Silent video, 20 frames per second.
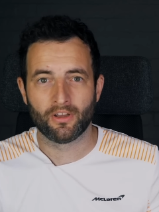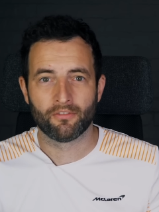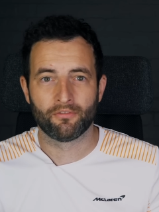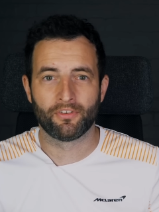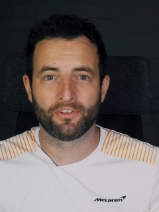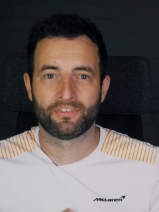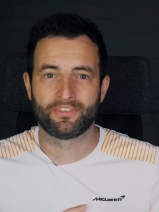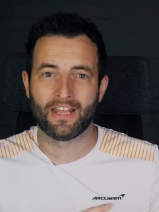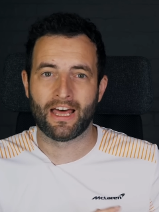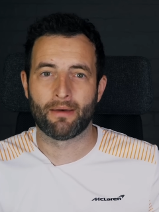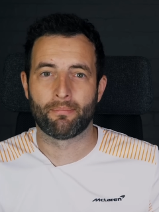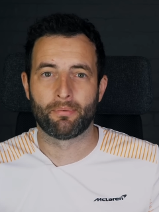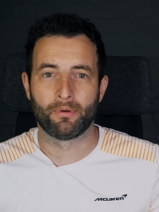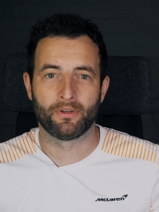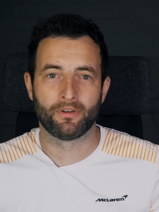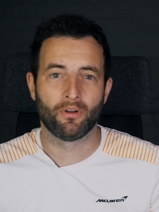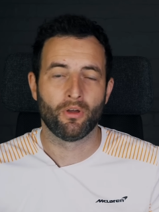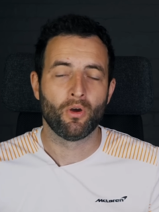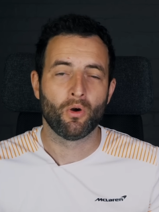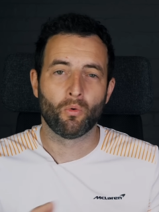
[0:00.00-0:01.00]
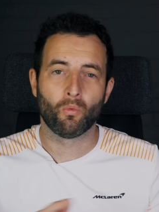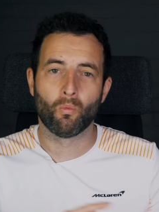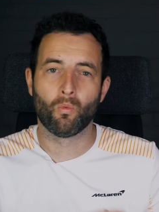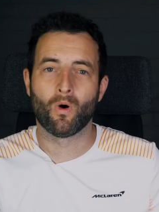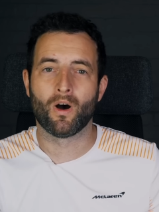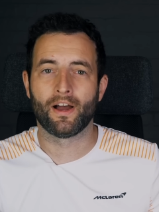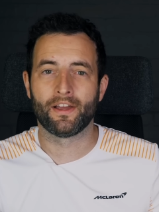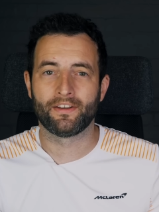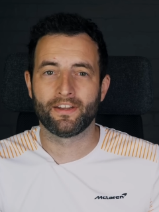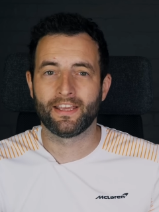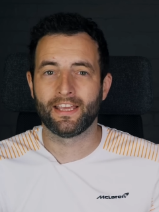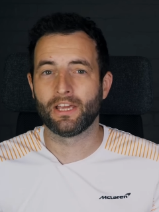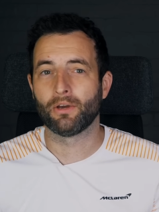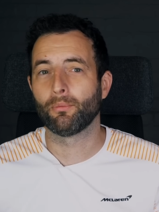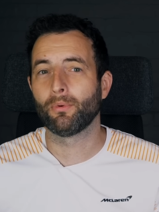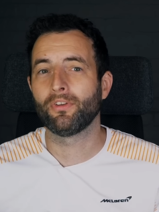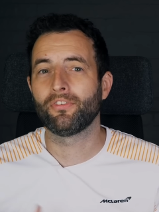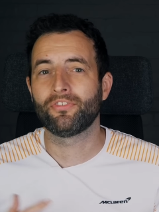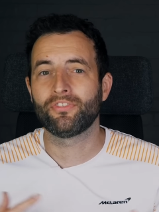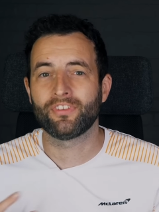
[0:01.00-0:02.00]
Verstappen wider here.
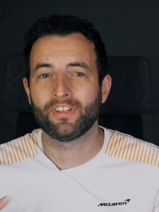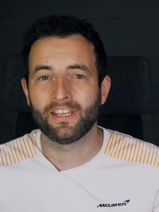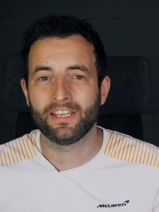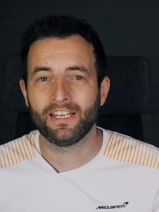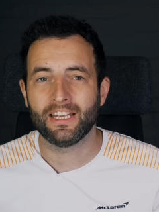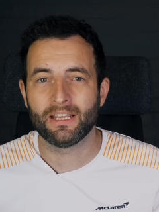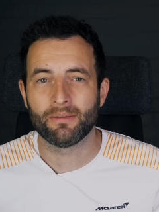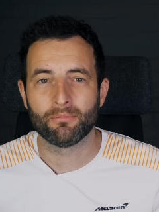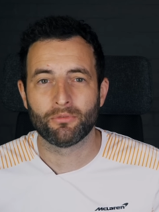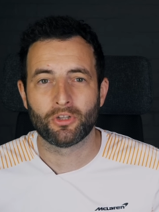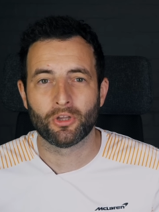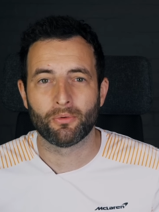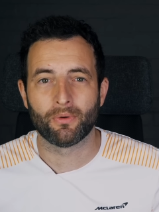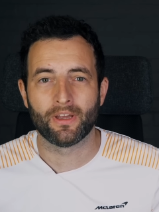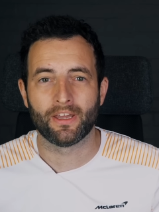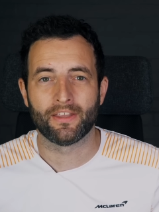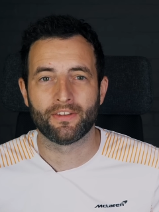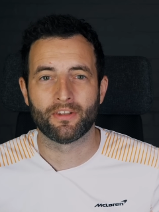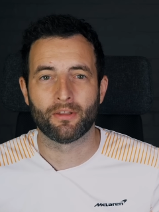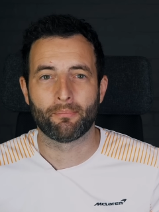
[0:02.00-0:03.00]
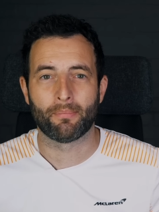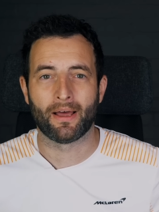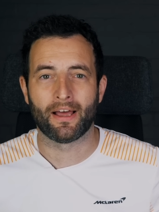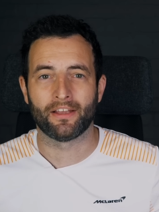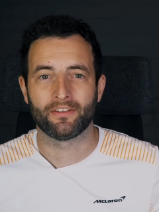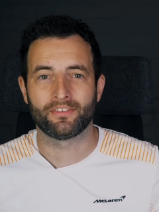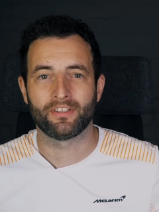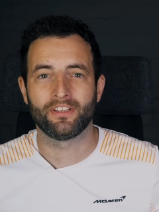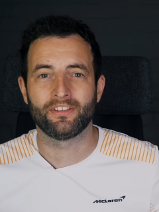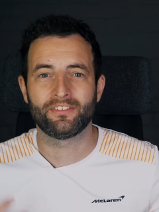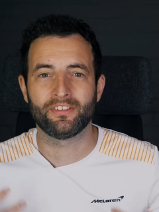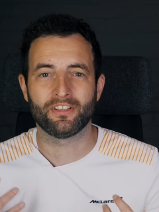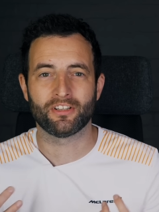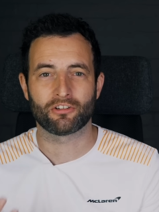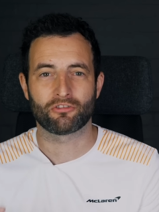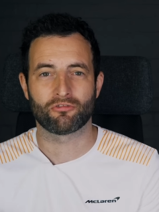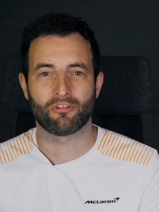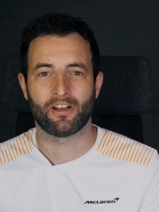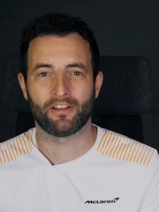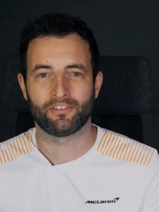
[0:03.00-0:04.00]
We've seen him do it in the past. He's an
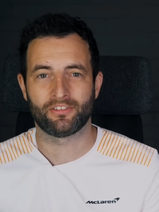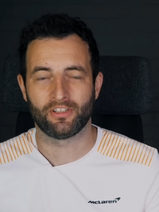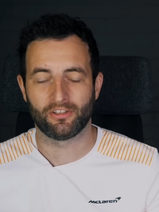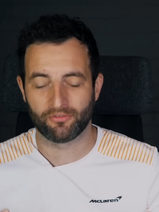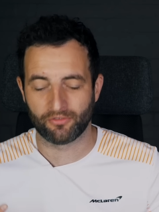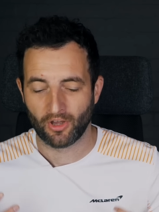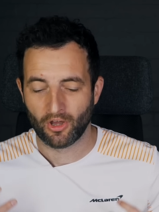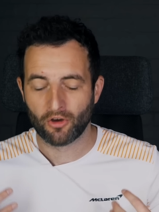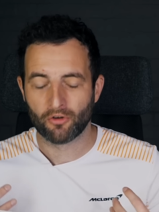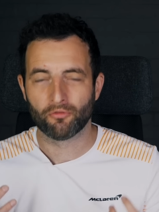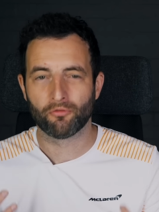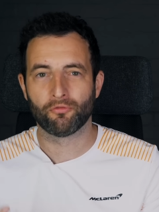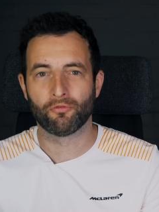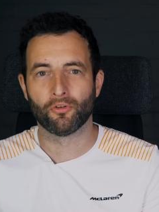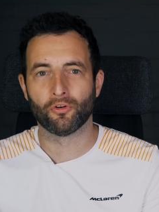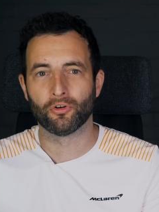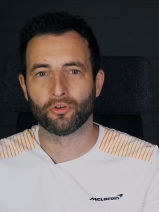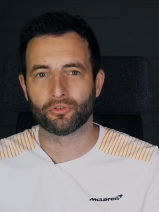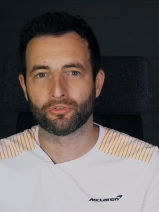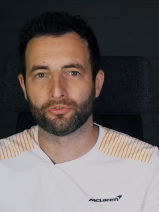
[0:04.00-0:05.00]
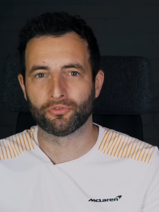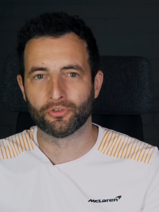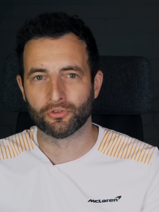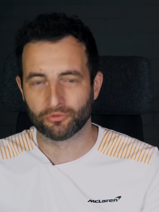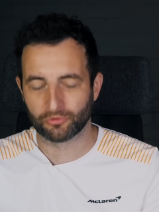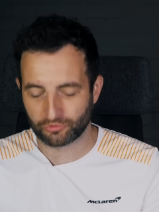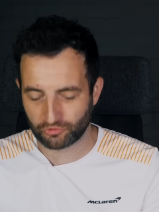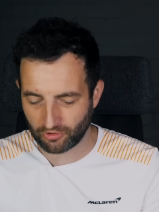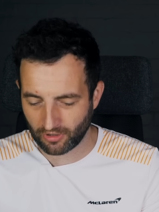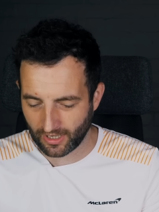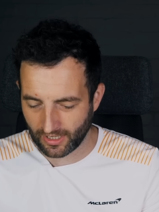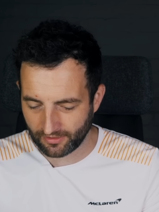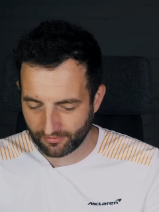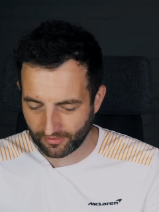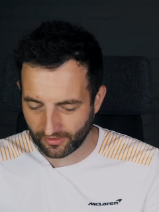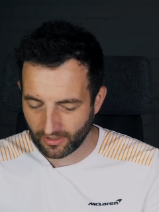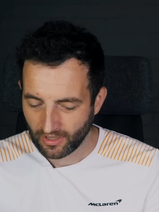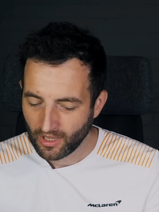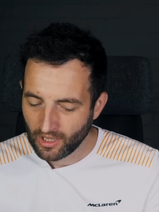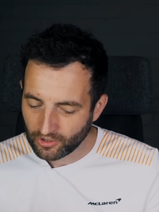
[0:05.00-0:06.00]
aggressive, forceful
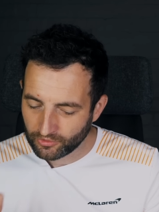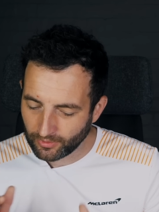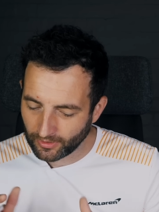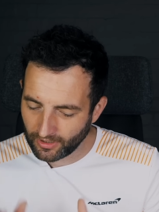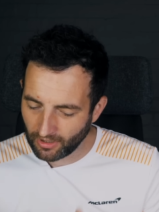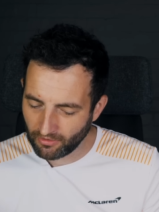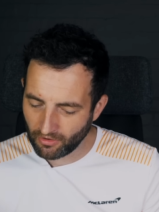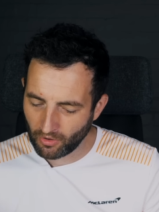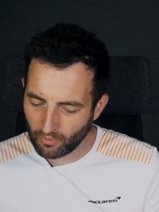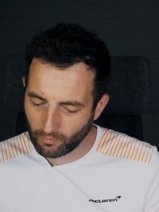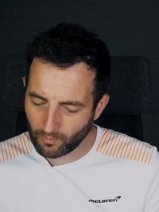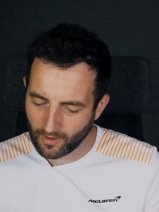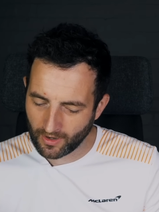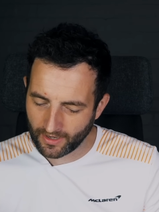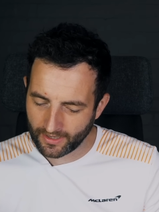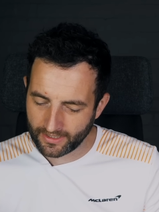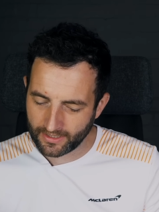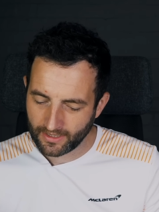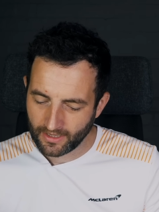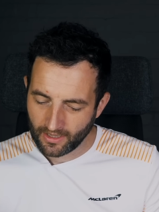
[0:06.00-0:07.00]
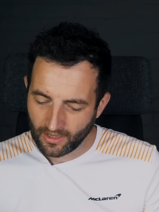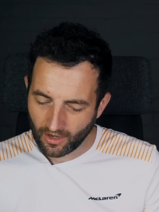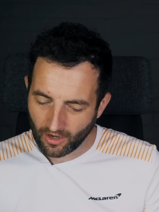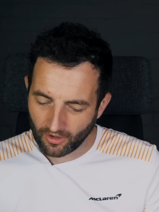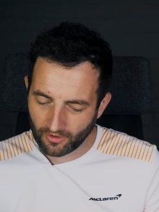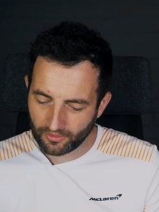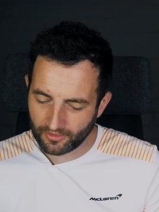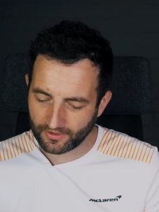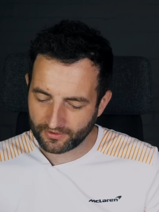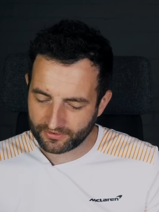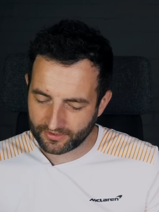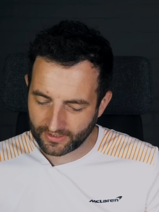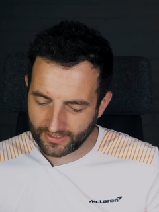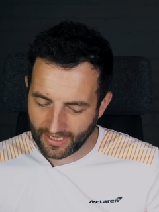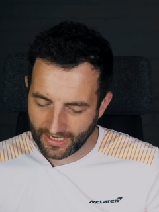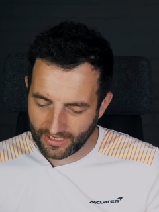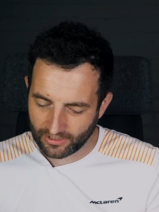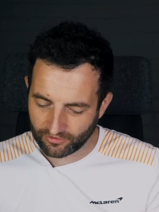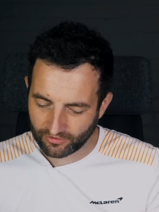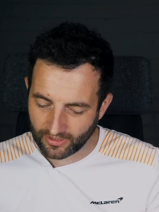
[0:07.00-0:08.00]
driver. So I don't know why on this
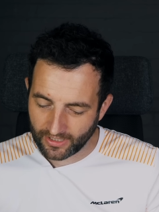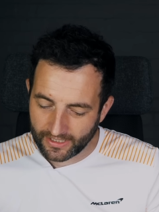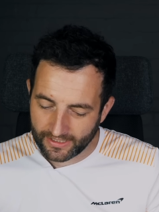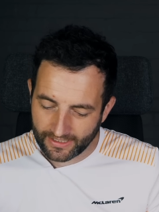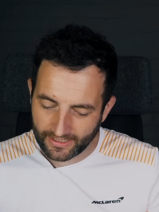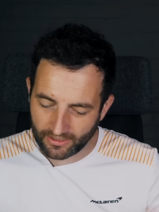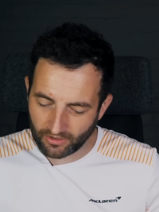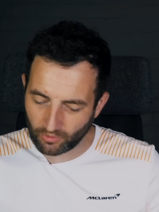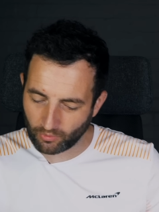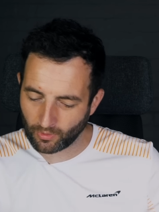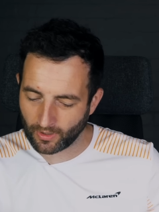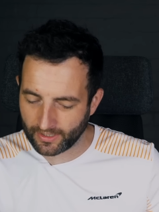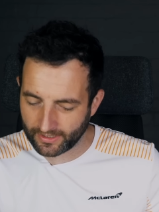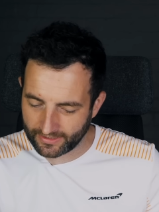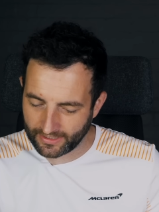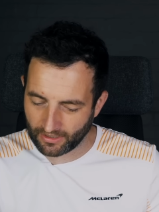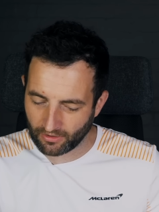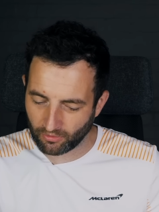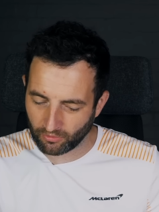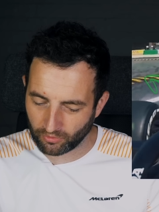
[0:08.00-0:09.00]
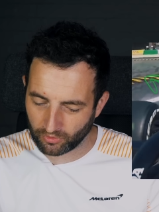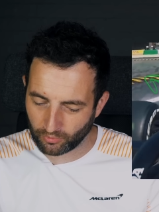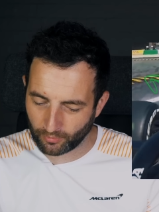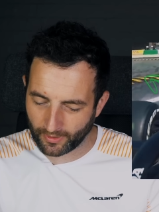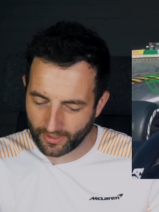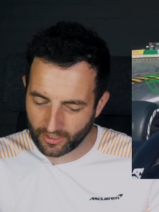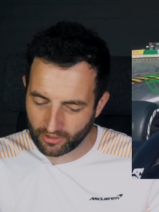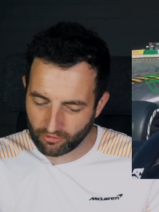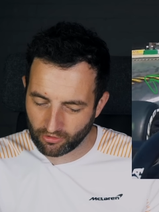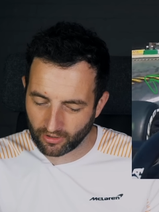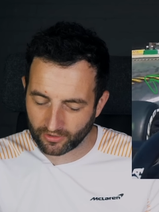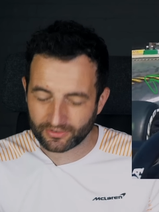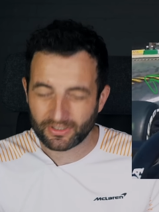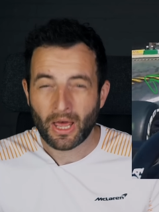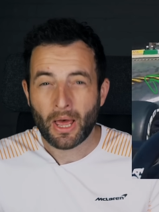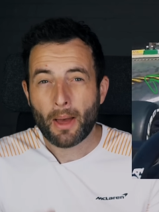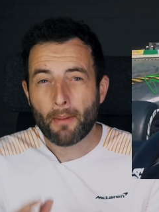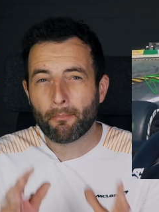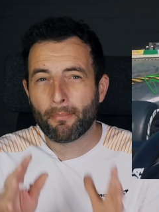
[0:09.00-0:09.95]
occasion he didn't quite get all the way across.